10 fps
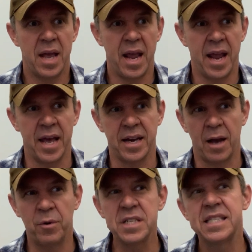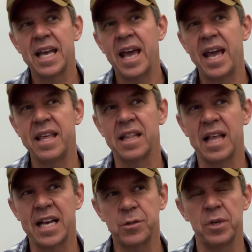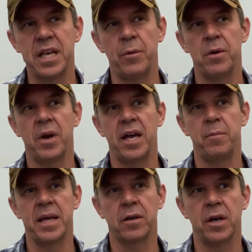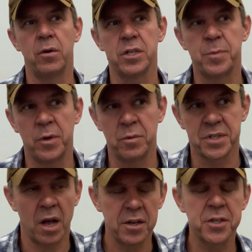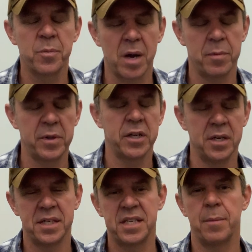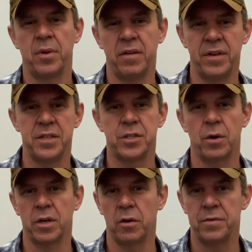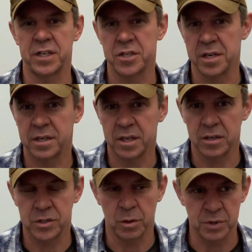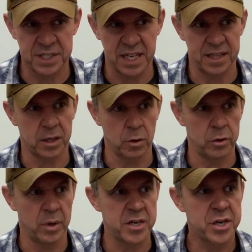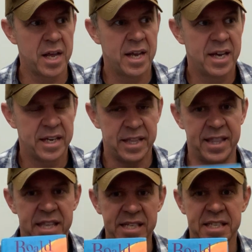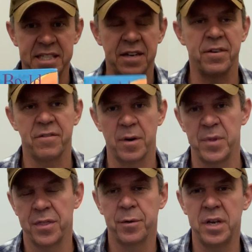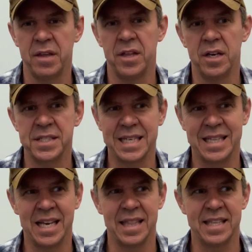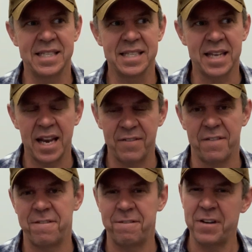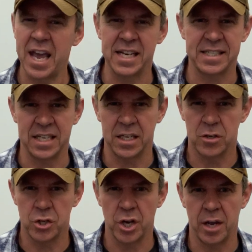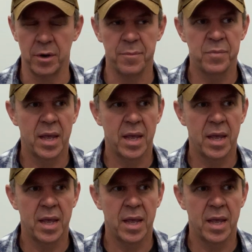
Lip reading: And I would say the last one that we read, By the Great Horn Spoon, was also probably a good example of a historical fiction, so it was set in the gold rush. This is different from the 3 of those in that this is kind of a fantasy genre.